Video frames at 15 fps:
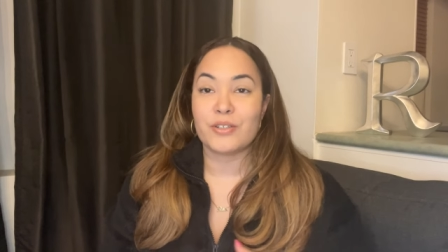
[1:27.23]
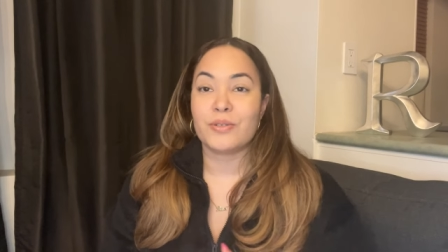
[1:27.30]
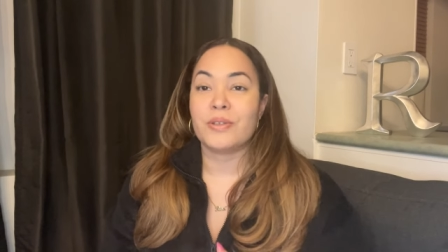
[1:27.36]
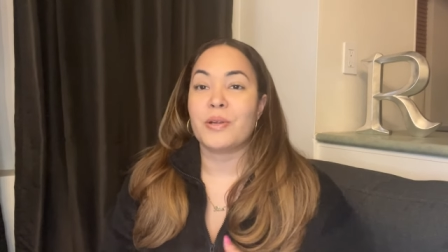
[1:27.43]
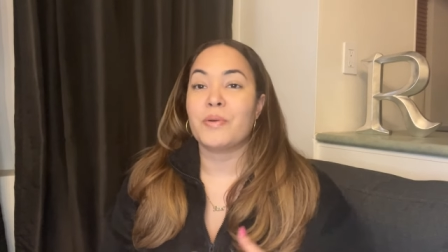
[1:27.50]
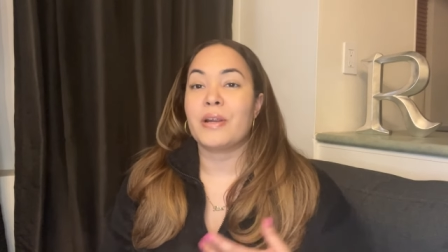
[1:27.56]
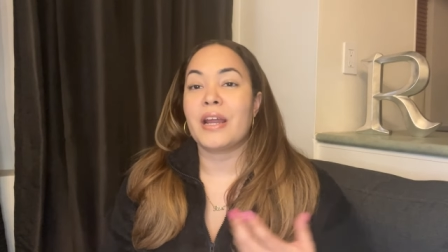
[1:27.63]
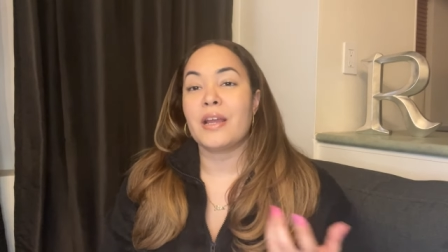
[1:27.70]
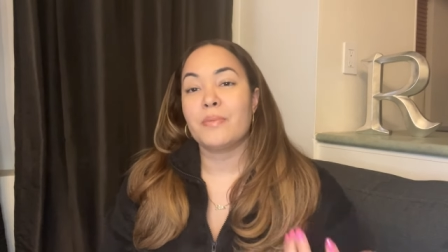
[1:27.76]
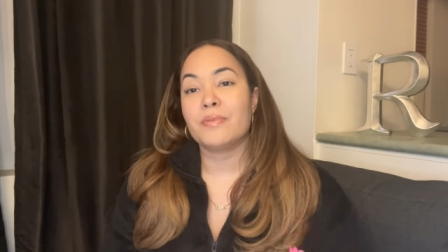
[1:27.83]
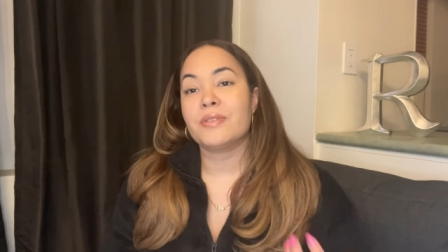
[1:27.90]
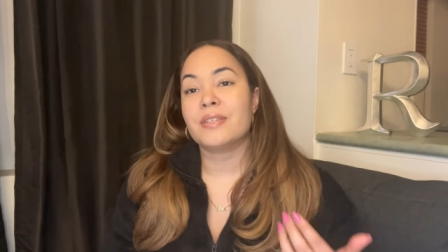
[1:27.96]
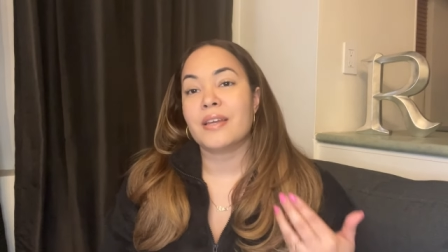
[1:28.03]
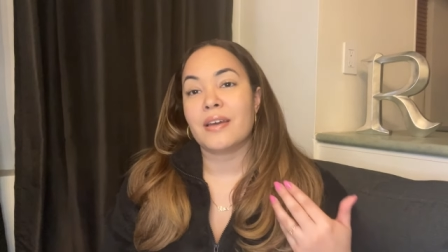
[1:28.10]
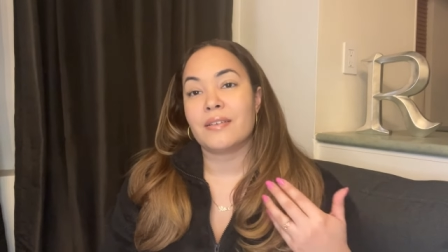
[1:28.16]
so they were able
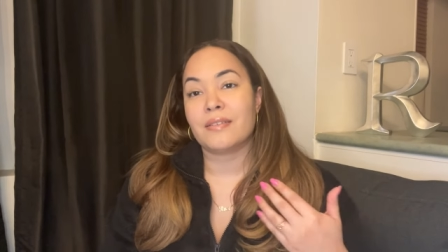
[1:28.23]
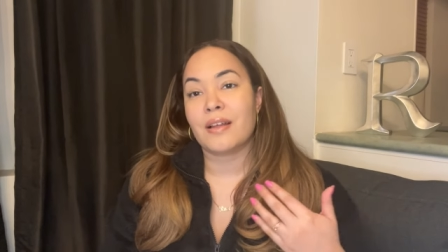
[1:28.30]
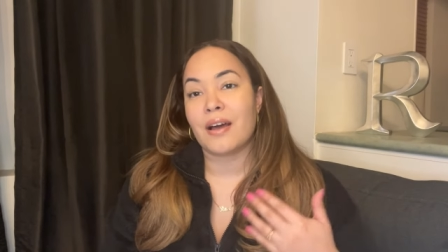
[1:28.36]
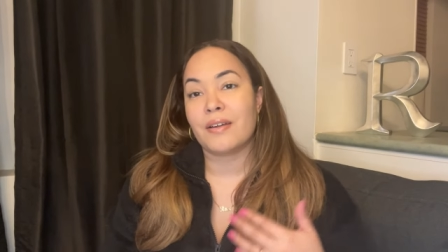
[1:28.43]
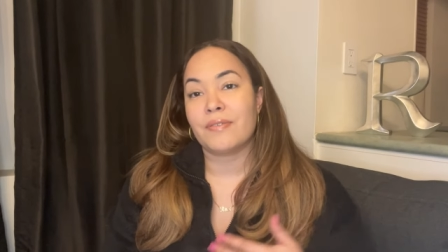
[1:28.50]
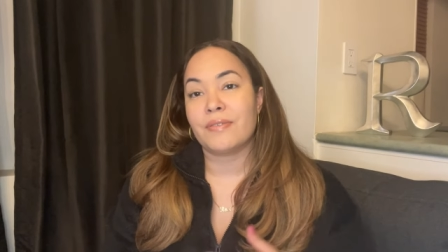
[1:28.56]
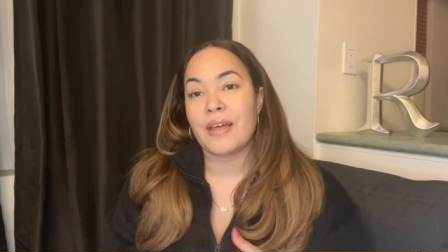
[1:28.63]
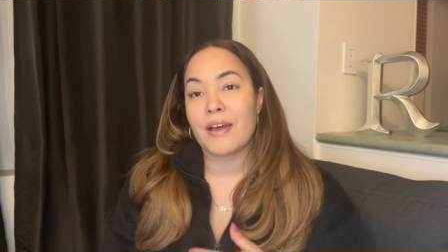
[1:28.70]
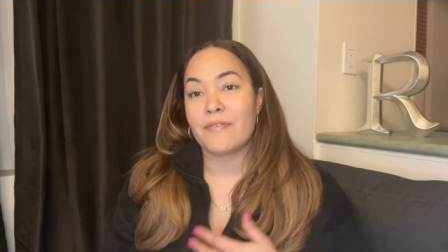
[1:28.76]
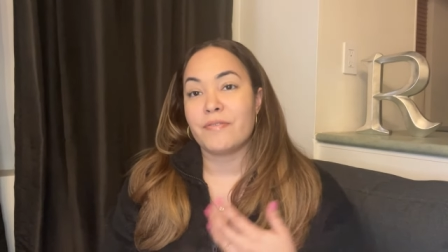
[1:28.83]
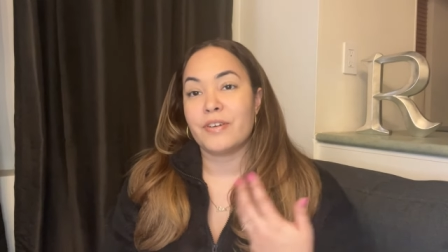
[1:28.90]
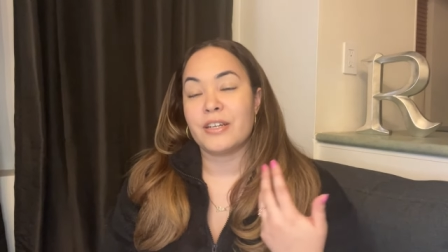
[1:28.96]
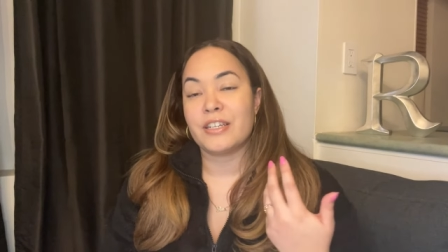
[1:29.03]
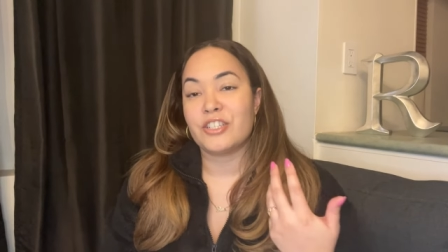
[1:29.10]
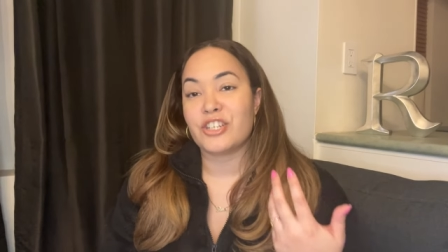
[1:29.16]
to get a lot of that
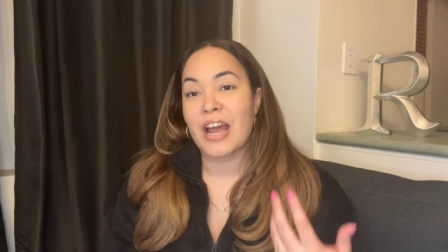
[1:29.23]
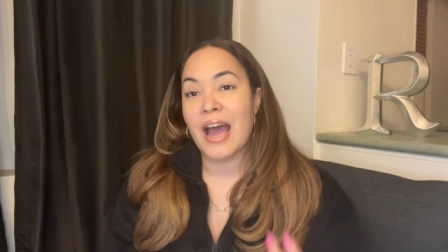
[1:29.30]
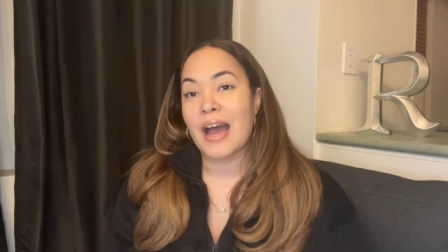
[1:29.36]
footage